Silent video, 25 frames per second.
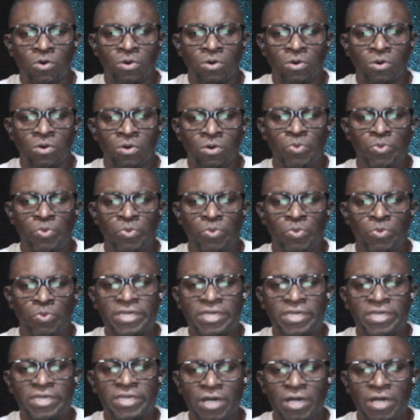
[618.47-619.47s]
We
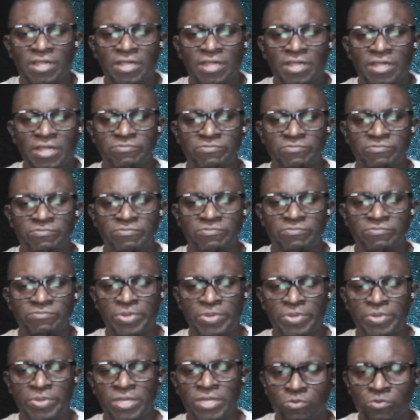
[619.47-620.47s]
carry the lives of
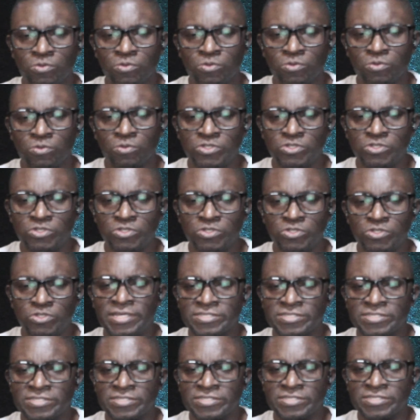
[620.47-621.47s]
people to a
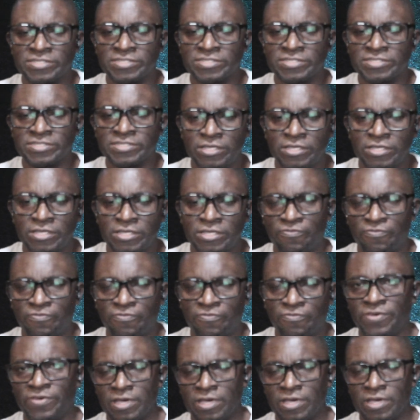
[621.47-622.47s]
destination of faith
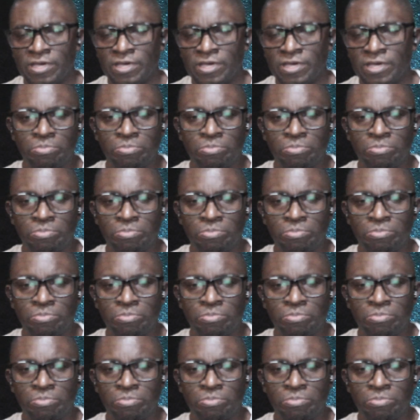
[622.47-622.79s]
and hope.